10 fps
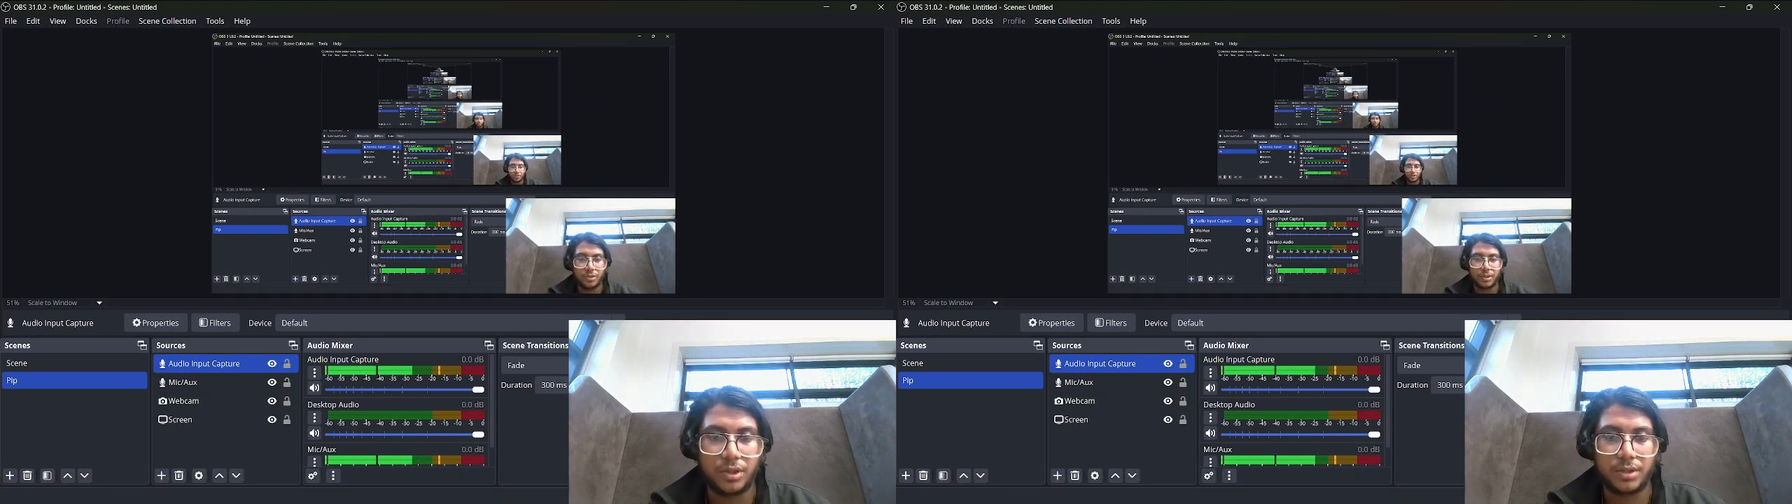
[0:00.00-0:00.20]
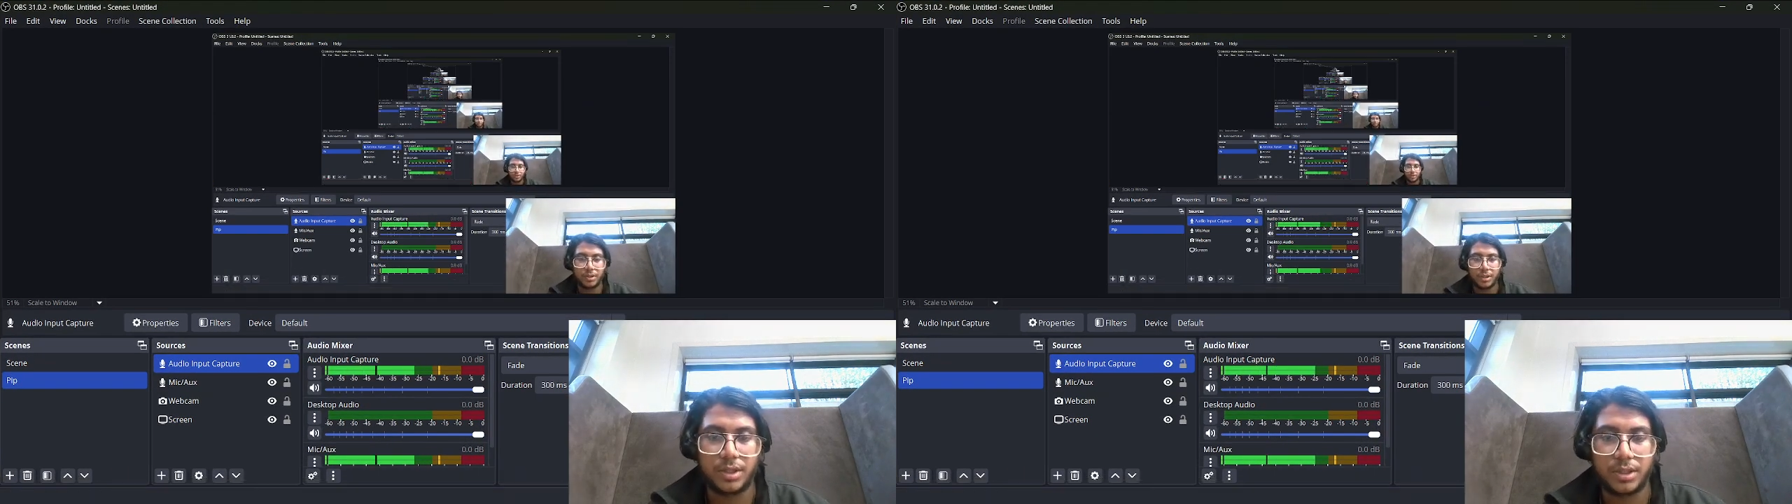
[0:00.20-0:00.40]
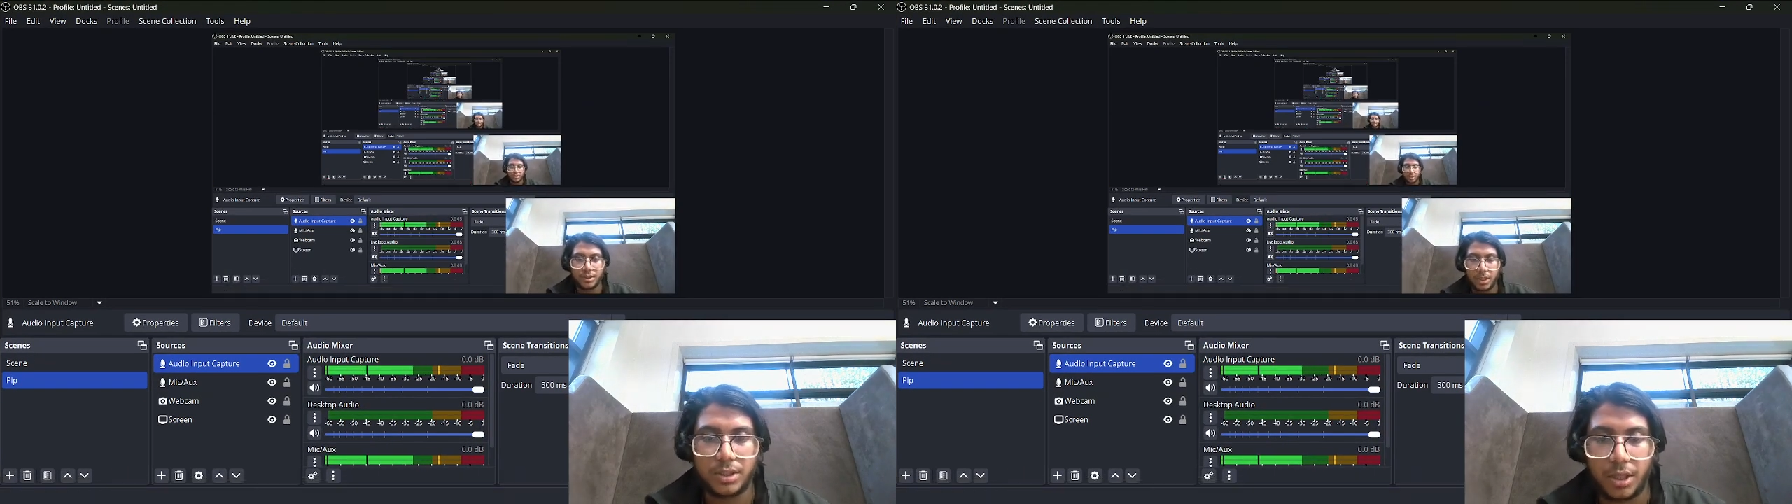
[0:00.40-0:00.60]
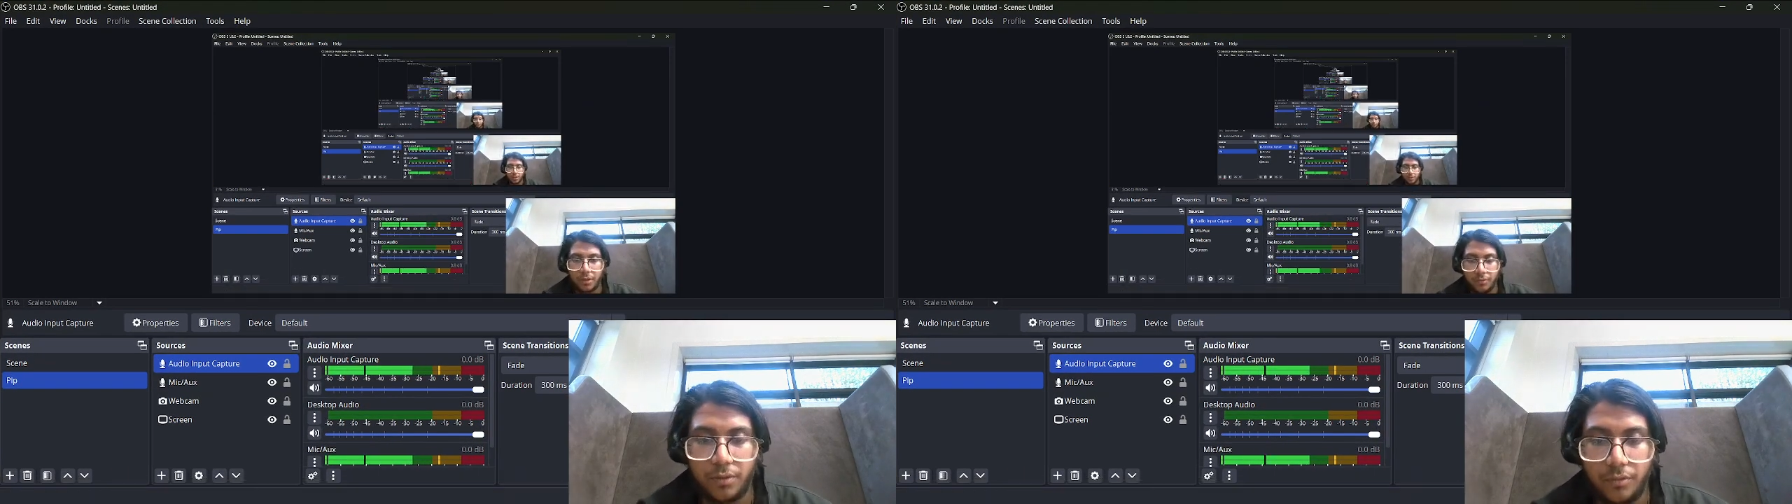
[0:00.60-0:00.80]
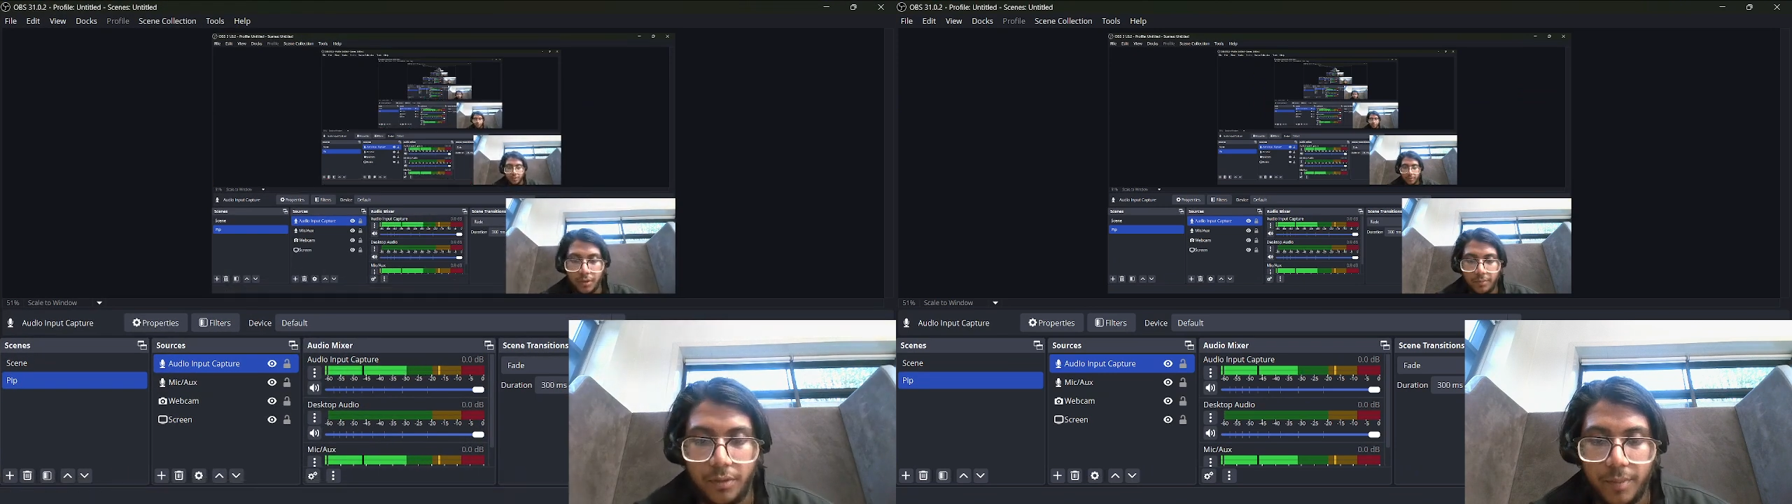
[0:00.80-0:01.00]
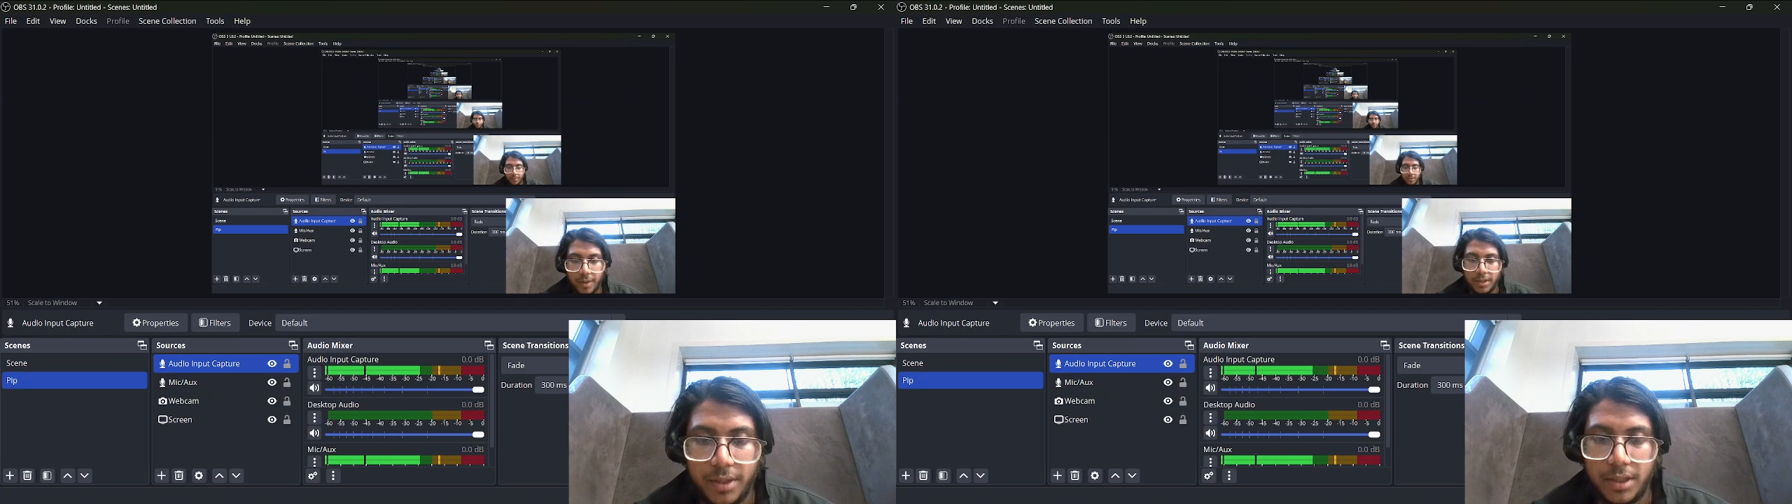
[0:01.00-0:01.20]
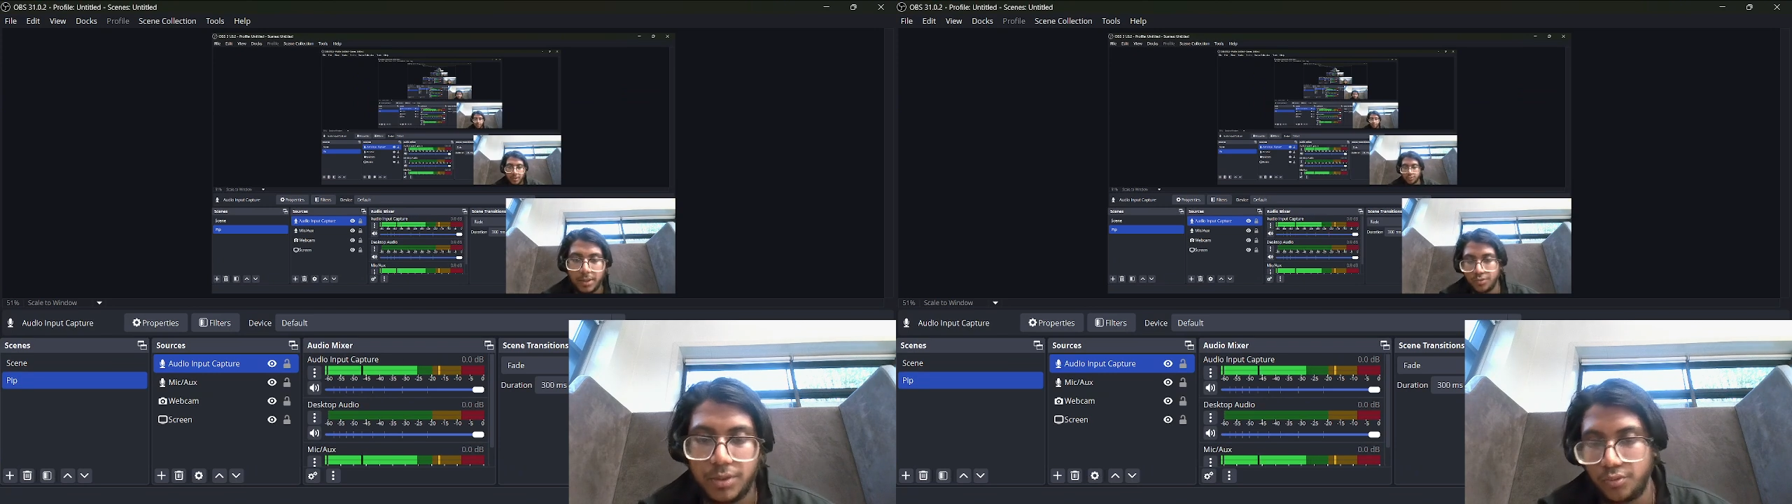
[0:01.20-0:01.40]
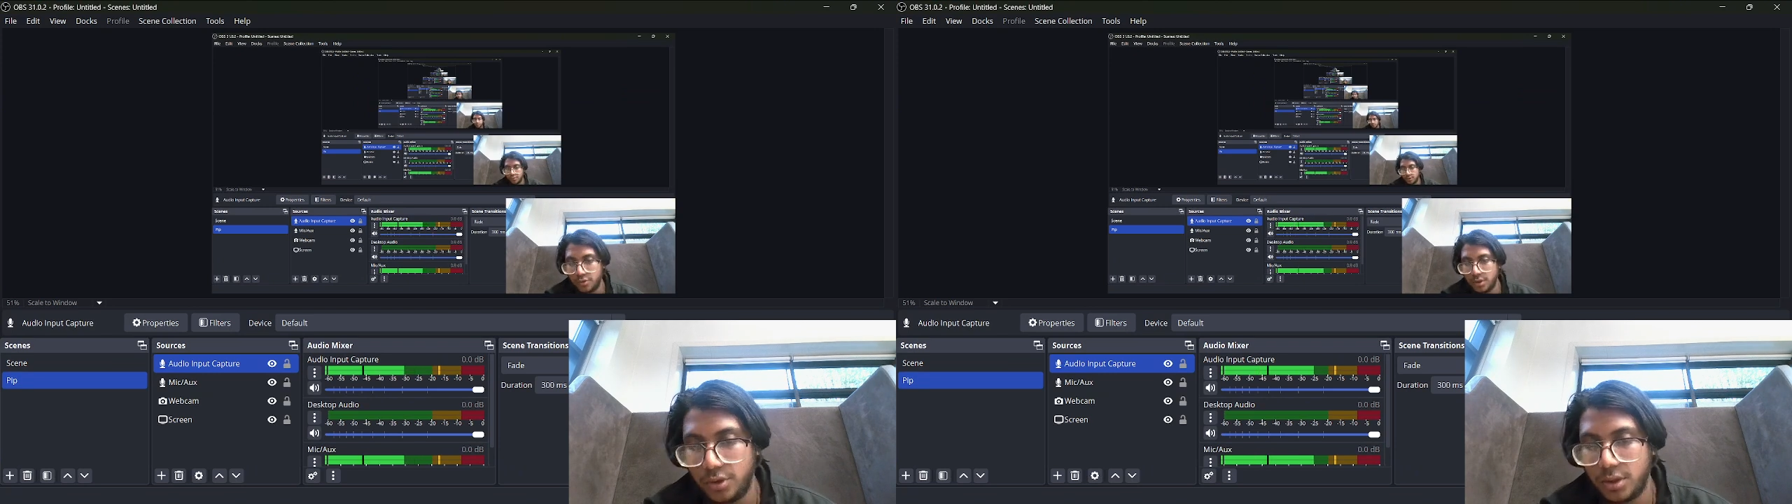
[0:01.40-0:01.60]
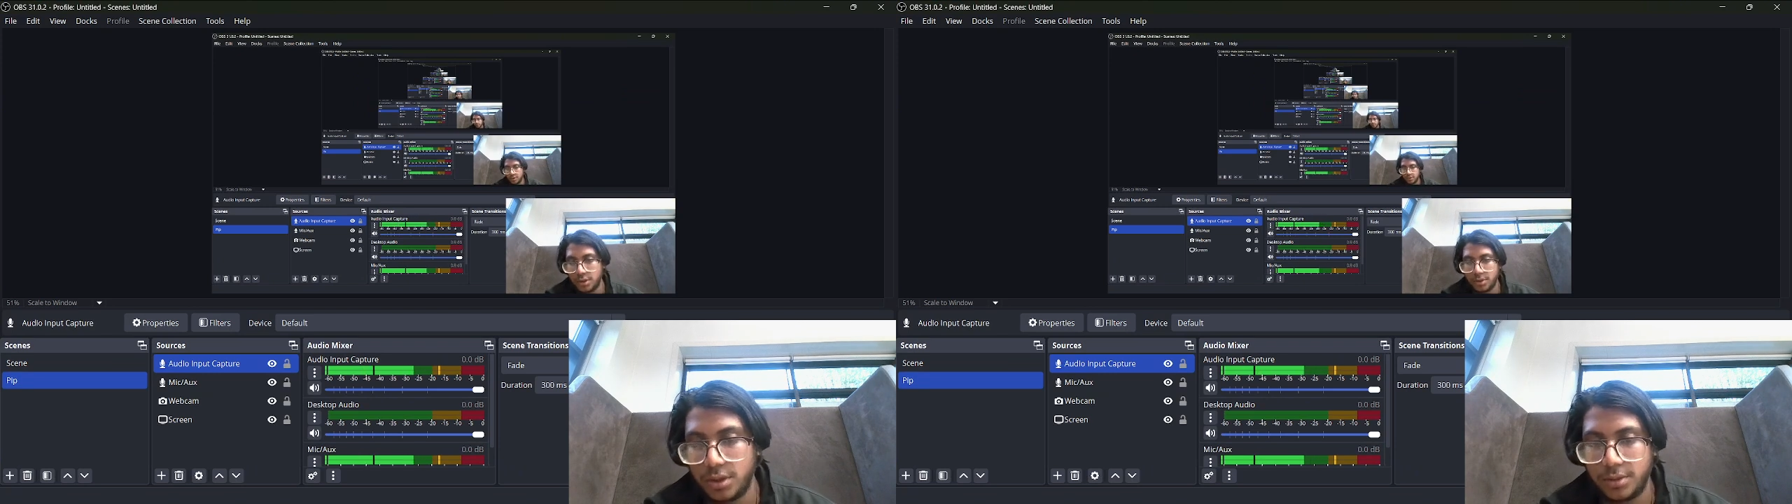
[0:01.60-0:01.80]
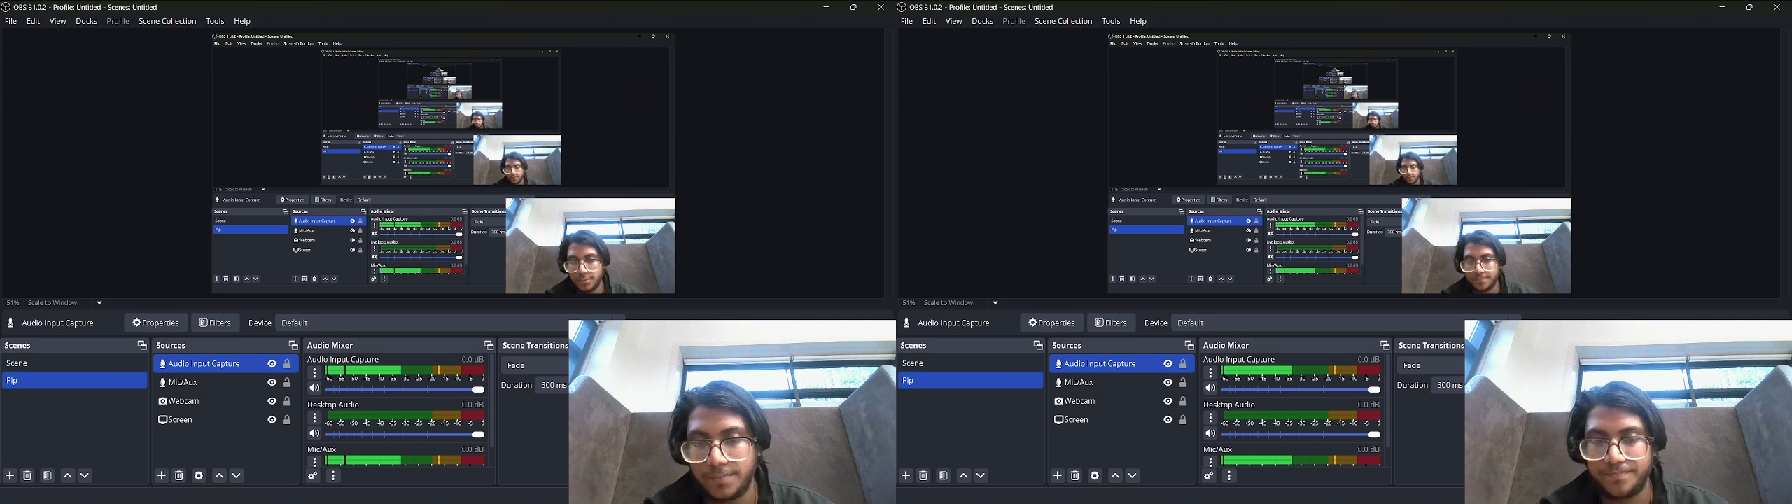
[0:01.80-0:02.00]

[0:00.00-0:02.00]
and that's how my things work.